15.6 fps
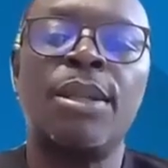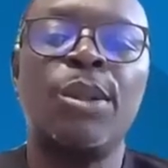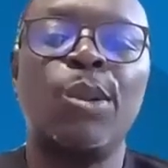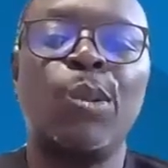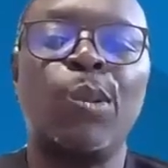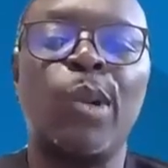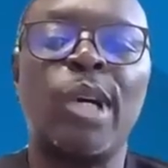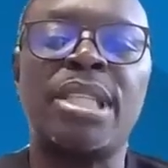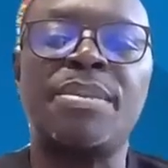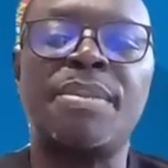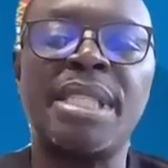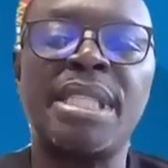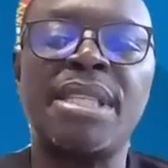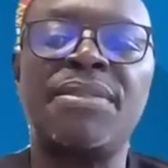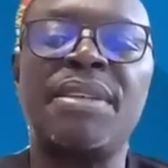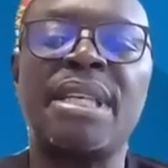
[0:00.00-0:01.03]
what
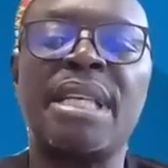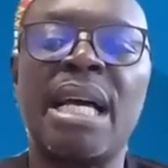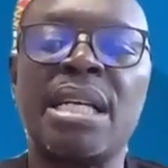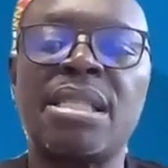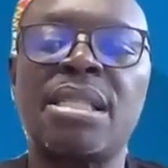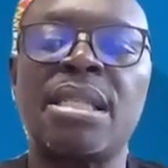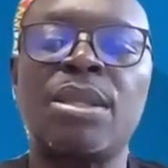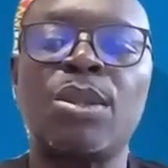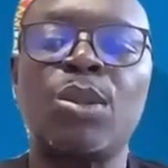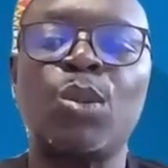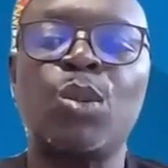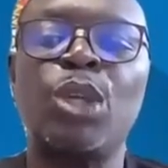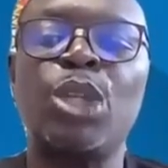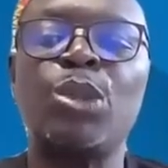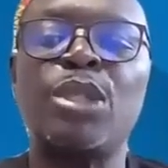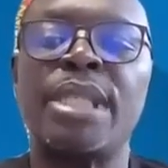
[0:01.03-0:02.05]
specific action
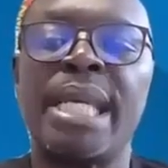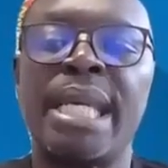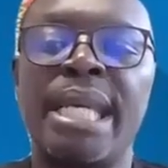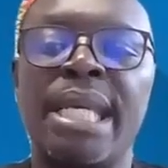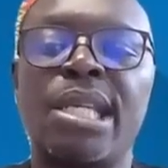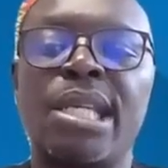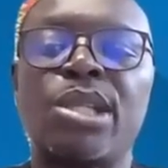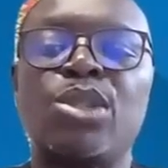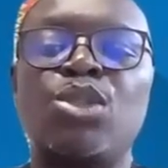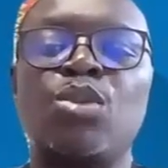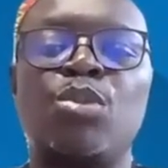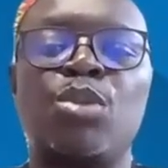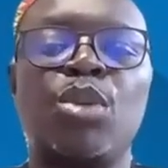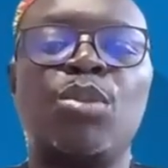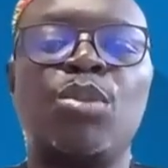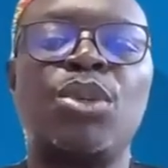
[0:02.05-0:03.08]
will you take to
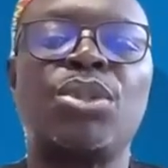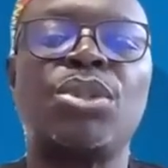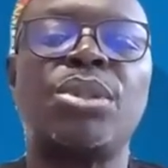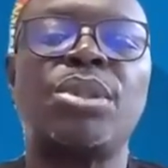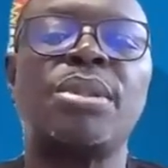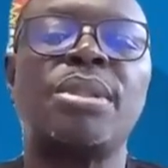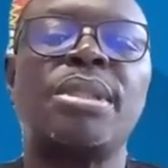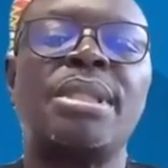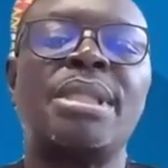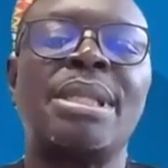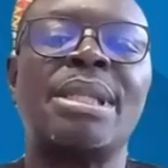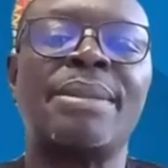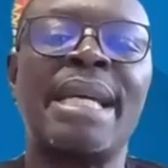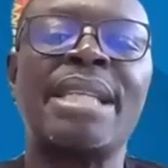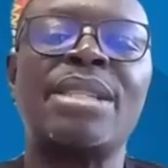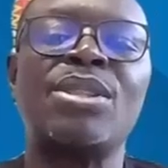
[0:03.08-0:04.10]
promote the
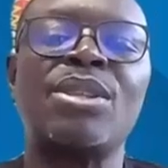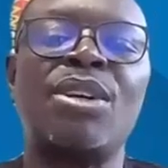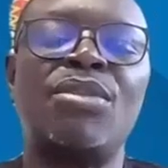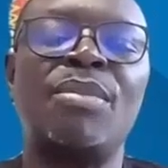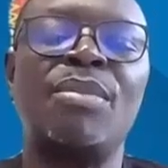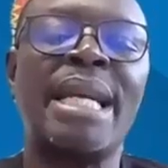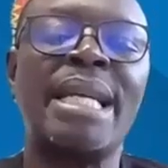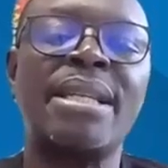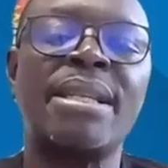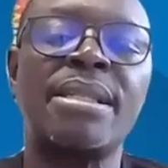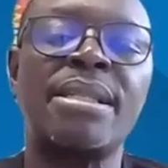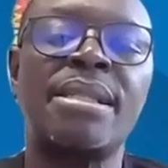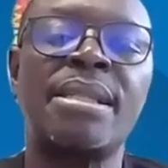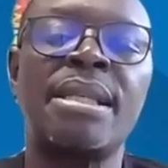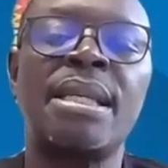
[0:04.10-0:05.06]
rights of migrants